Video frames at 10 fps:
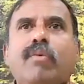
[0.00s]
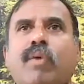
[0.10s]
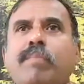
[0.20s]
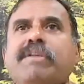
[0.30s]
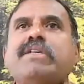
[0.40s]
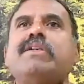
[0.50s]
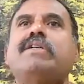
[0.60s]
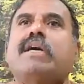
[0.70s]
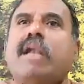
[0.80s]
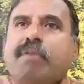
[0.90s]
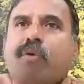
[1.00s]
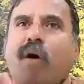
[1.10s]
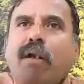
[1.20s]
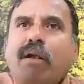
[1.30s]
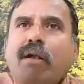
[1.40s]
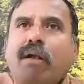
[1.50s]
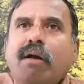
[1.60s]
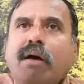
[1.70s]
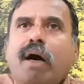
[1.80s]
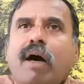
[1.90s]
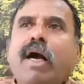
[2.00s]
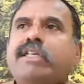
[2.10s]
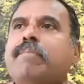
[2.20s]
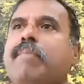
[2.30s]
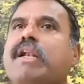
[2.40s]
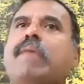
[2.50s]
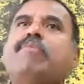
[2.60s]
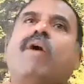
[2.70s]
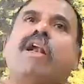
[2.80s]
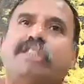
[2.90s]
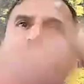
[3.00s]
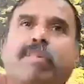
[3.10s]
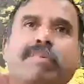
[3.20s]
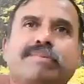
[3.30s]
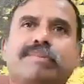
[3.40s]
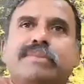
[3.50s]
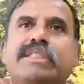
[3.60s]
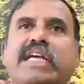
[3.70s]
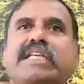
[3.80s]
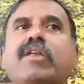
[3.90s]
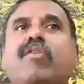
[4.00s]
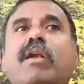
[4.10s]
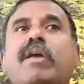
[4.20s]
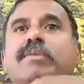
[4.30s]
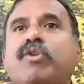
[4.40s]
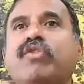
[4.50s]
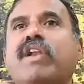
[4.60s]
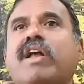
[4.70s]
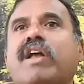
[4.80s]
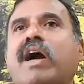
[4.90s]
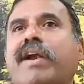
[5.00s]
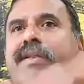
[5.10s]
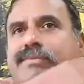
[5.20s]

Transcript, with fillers: One person climb the wall, and some people climb the wall and jump. That side of the wall is a beautiful garden.